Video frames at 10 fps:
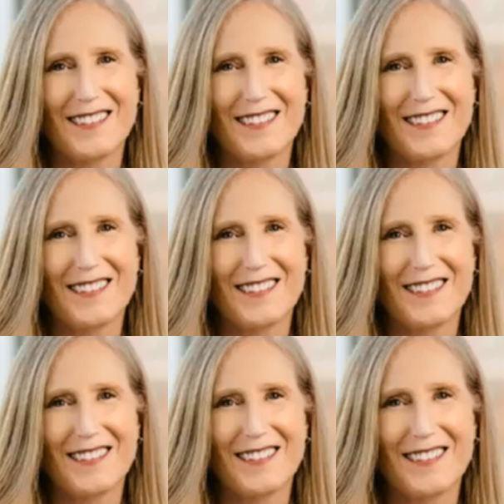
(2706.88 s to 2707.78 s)

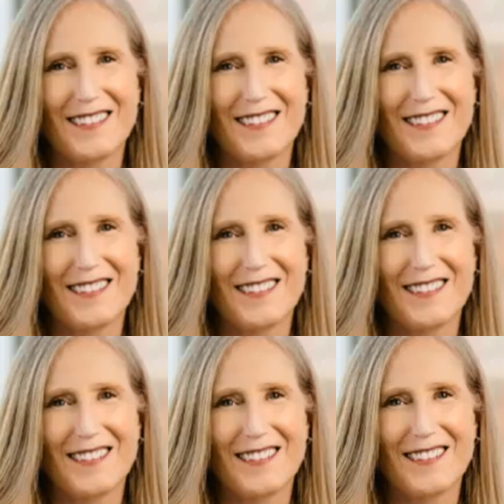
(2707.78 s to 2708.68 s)

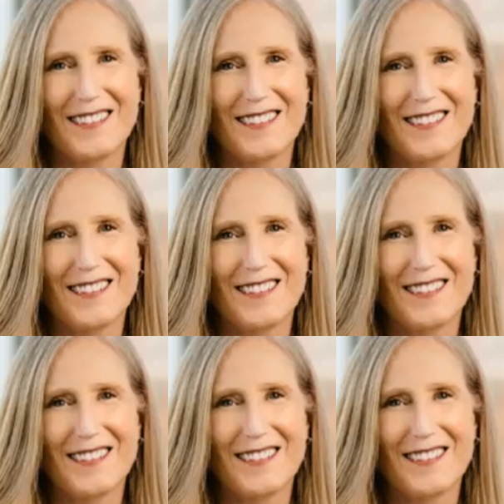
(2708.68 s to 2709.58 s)

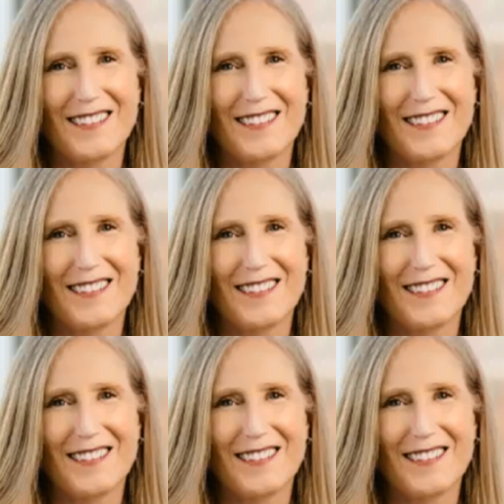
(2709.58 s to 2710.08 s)
[no speech]